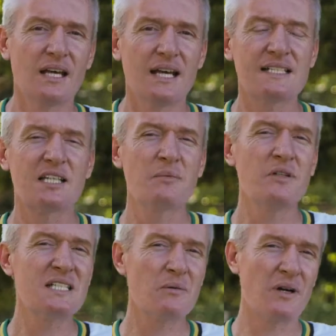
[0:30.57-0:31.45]
It's a
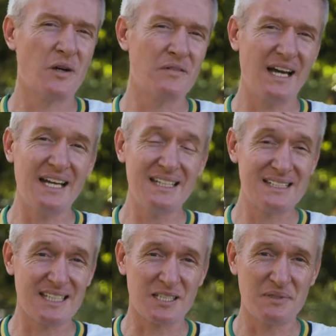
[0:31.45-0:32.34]
community where over
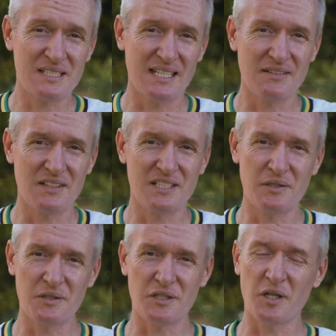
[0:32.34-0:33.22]
86% of the
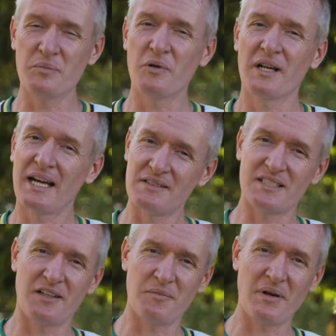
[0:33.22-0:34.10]
children are born
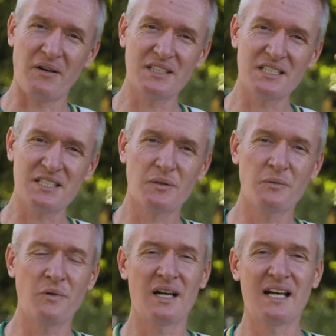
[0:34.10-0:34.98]
outside of marriage,
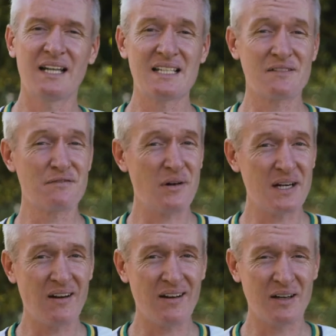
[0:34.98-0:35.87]
where there's a
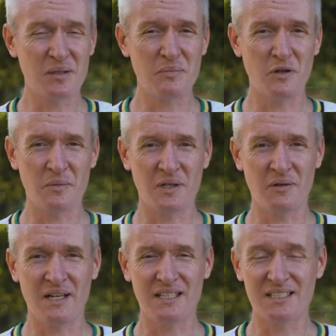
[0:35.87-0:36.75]
very high unemployment
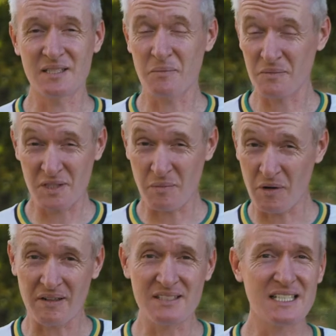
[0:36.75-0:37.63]
rate, somewhere
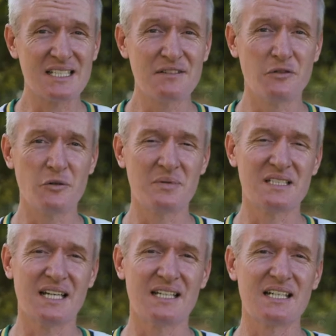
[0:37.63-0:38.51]
around
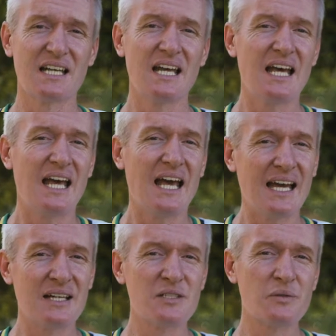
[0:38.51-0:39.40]
64%,
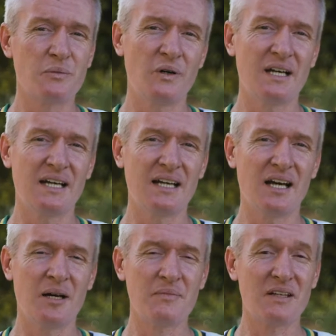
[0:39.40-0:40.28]
and where
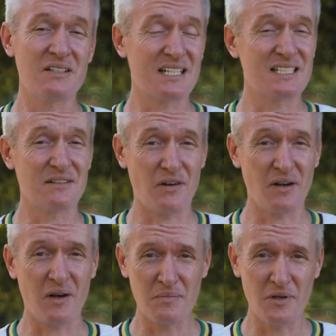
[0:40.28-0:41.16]
there is actually a very
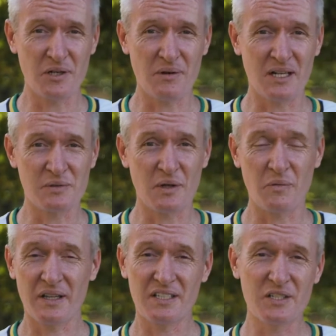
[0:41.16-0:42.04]
high murder rate as well,
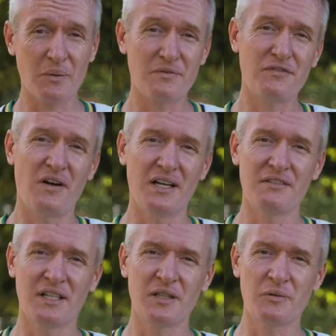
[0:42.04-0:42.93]
one of the top
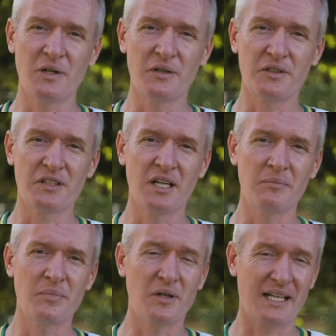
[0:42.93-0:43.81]
5 in the world
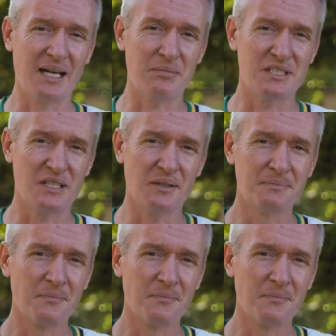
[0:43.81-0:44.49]
per capita.